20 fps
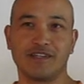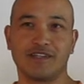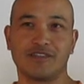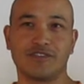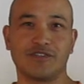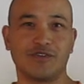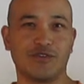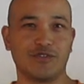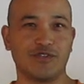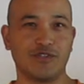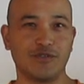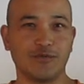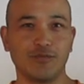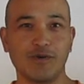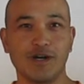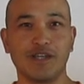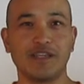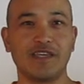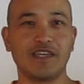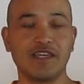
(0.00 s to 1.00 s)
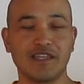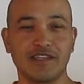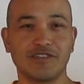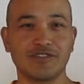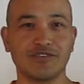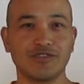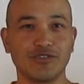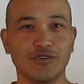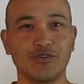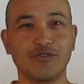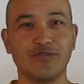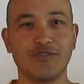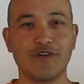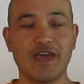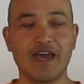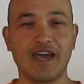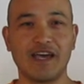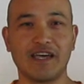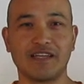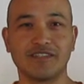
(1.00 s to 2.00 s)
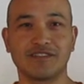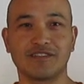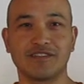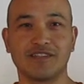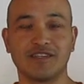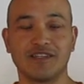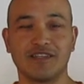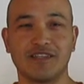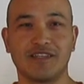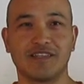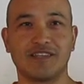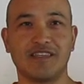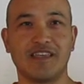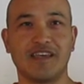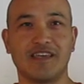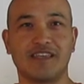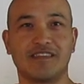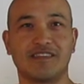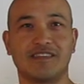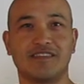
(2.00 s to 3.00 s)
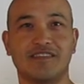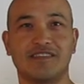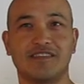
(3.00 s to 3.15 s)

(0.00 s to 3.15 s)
So you want to hit it so fast that